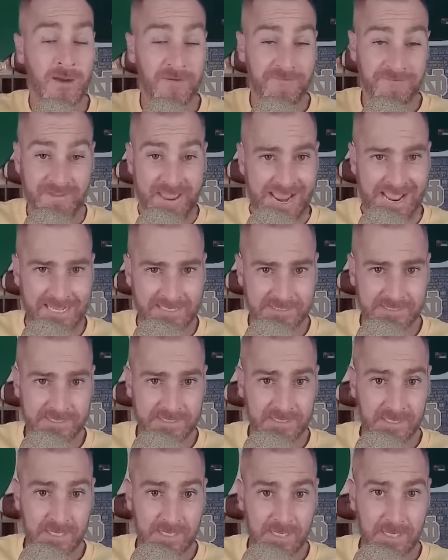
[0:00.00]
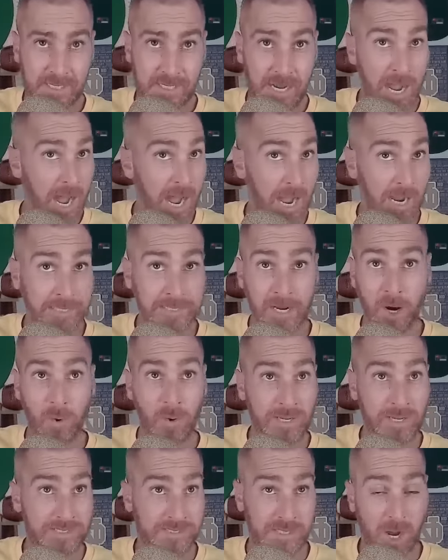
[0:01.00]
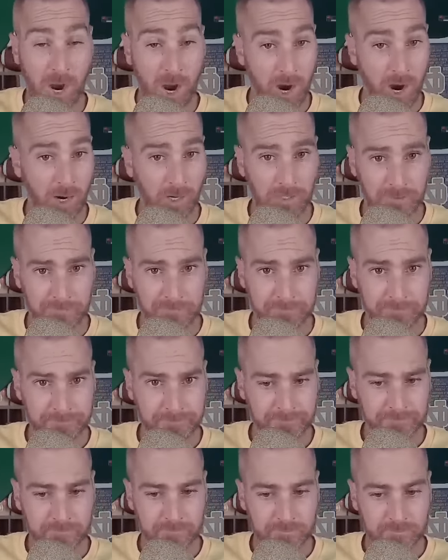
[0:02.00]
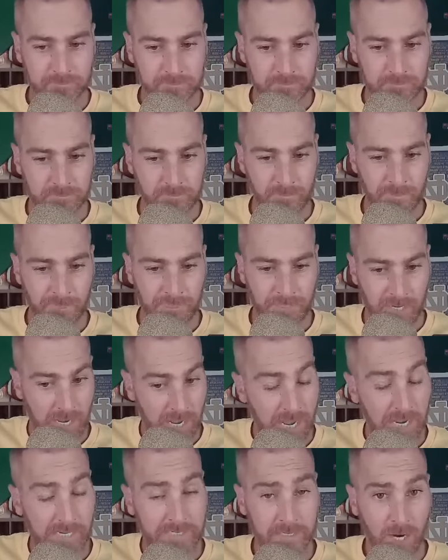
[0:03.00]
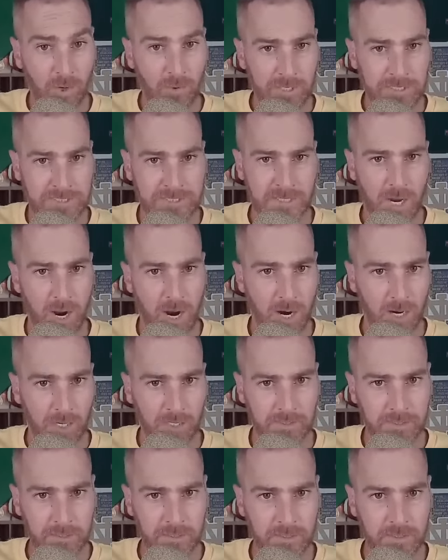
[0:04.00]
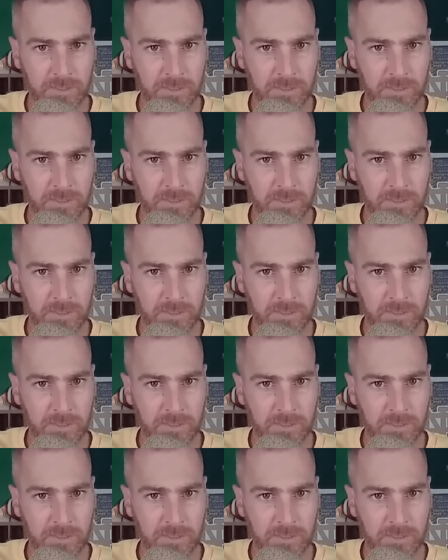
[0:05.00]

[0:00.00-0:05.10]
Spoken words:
Fans, I know it's hard. I know it's hard.